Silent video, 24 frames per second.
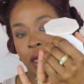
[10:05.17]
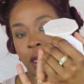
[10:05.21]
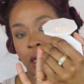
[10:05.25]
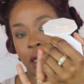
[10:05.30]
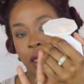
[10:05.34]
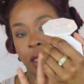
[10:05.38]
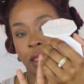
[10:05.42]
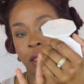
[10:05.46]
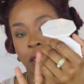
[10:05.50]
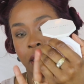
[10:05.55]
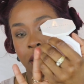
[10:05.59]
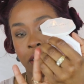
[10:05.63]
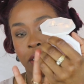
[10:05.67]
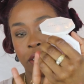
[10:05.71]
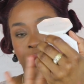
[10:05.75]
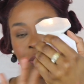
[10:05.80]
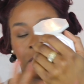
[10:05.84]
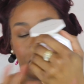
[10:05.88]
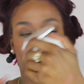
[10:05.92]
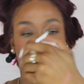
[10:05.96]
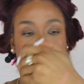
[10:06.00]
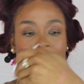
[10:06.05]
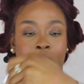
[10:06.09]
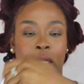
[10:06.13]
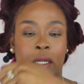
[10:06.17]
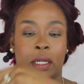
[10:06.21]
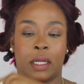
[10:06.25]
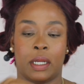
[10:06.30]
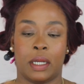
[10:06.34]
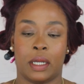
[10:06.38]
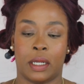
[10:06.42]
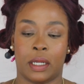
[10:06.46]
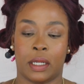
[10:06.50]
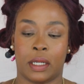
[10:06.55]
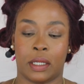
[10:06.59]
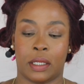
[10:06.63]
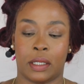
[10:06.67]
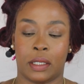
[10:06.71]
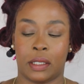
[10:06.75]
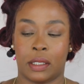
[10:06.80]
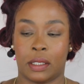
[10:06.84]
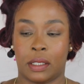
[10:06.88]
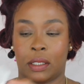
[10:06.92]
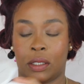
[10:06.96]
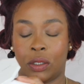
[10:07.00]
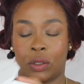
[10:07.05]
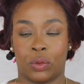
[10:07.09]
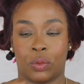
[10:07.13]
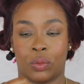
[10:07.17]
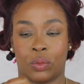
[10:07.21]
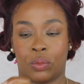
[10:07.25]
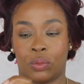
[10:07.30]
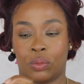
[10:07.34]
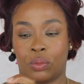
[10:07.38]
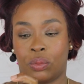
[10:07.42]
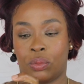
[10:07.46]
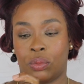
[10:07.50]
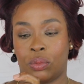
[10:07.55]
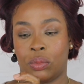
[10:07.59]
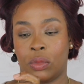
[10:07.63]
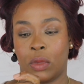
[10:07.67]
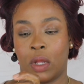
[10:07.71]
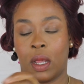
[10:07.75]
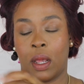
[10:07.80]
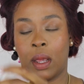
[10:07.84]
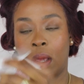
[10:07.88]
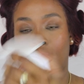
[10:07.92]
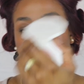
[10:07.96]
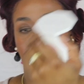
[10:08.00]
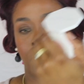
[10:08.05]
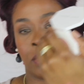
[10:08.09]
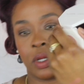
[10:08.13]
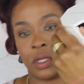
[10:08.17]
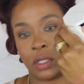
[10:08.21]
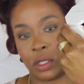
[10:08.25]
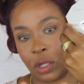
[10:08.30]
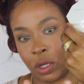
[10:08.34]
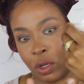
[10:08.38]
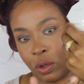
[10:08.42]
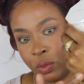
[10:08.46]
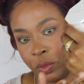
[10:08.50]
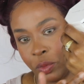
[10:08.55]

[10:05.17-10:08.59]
and this one is Moscow